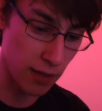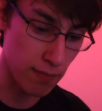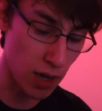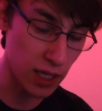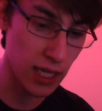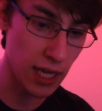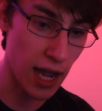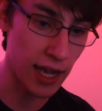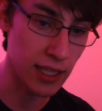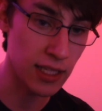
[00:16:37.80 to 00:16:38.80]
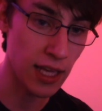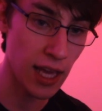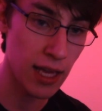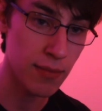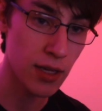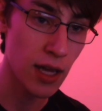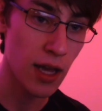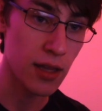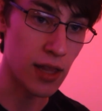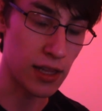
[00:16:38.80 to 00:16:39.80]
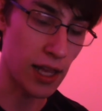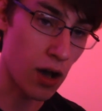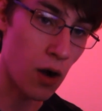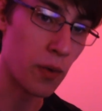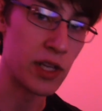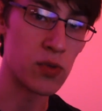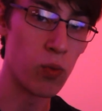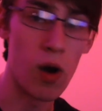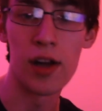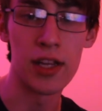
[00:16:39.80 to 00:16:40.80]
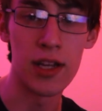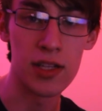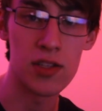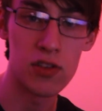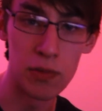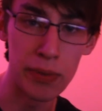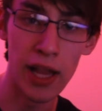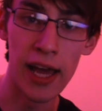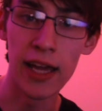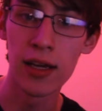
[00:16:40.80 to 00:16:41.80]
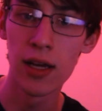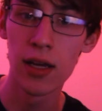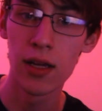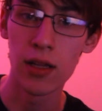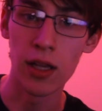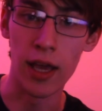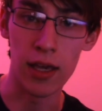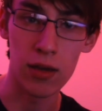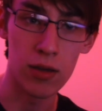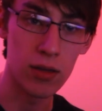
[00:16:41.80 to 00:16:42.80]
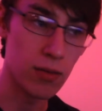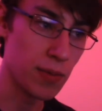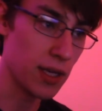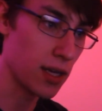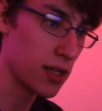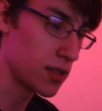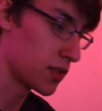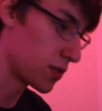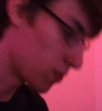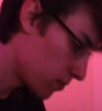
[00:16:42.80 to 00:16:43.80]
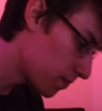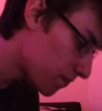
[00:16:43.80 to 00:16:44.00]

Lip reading: the Monkey Island game that they always wanted us to play, like, because